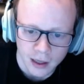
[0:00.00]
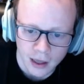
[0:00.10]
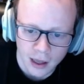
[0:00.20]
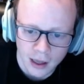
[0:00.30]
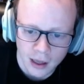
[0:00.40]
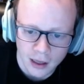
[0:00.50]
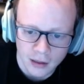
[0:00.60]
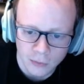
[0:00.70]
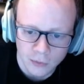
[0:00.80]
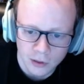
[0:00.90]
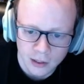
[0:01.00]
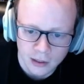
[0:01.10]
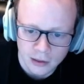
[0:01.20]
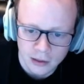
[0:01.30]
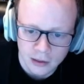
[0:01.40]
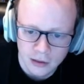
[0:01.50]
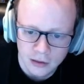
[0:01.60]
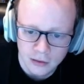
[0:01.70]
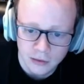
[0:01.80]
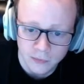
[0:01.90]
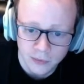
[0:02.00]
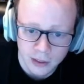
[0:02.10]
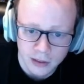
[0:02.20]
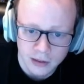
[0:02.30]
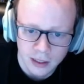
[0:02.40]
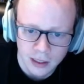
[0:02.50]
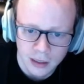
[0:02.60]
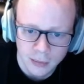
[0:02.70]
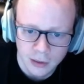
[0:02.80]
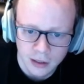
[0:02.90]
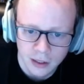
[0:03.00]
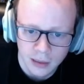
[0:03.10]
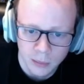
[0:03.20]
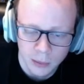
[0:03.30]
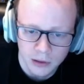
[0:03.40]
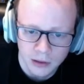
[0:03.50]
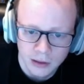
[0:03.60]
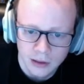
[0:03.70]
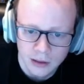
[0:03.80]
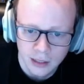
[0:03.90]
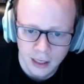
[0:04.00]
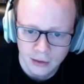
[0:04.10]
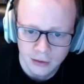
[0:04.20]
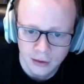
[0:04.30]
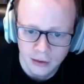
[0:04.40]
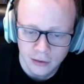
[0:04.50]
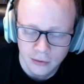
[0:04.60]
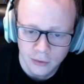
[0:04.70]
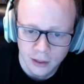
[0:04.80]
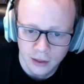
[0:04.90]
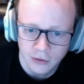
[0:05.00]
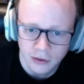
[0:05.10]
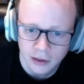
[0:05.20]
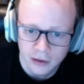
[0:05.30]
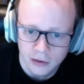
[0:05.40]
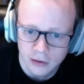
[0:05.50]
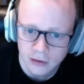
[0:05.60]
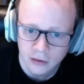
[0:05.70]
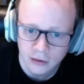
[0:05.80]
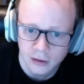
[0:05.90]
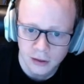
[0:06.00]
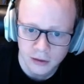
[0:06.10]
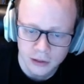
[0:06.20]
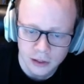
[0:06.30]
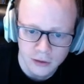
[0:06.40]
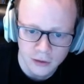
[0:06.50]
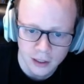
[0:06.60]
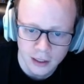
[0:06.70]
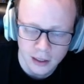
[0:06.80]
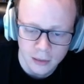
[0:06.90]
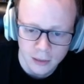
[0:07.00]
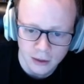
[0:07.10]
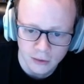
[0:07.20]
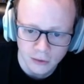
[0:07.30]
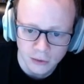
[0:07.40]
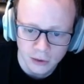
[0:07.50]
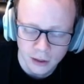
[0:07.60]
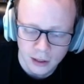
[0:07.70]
And what that's going to do is dynamically input the title here whenever you go to generate an email for